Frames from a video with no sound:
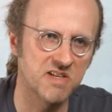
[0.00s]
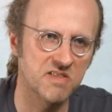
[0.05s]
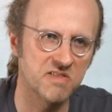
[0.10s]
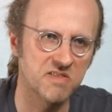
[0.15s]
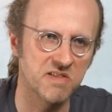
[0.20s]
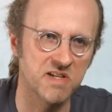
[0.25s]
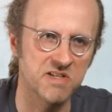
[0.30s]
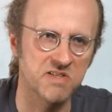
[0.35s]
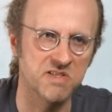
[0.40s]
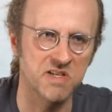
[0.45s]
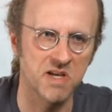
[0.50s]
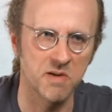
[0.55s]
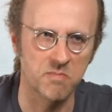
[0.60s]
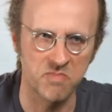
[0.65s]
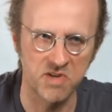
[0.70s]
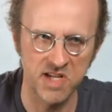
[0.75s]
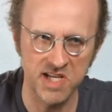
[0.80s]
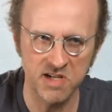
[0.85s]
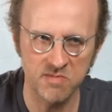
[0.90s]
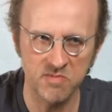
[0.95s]
that's
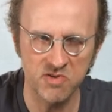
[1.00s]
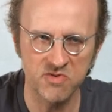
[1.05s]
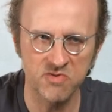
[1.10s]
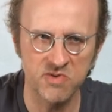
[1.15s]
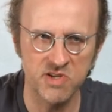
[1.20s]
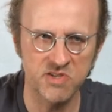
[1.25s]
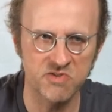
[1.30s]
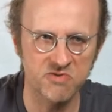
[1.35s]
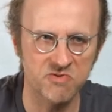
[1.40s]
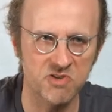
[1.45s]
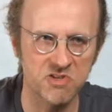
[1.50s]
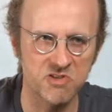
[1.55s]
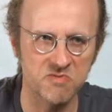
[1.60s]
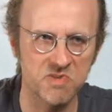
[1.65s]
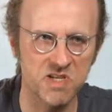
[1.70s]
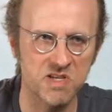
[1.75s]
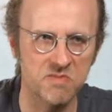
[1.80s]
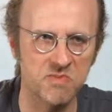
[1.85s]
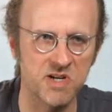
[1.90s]
applicable to astronomy,